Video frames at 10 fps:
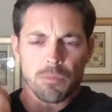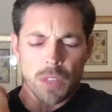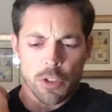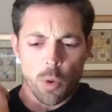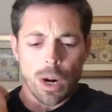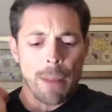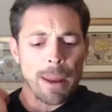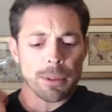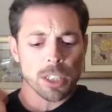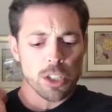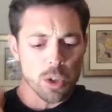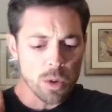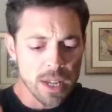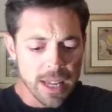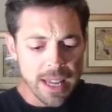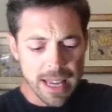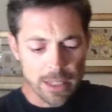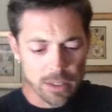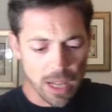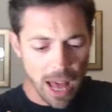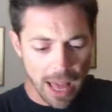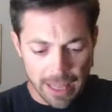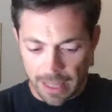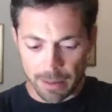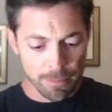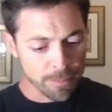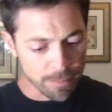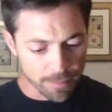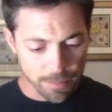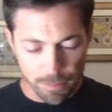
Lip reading: So what I'm able to do is, and